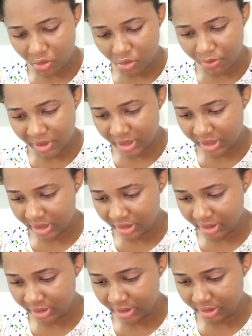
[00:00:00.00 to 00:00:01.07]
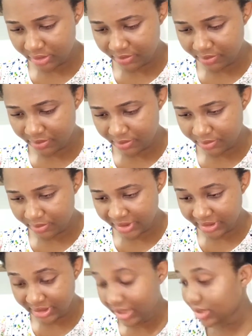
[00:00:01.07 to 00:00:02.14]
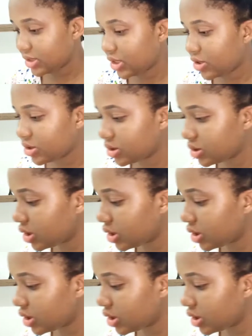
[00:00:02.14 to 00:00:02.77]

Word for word: back by ten seconds.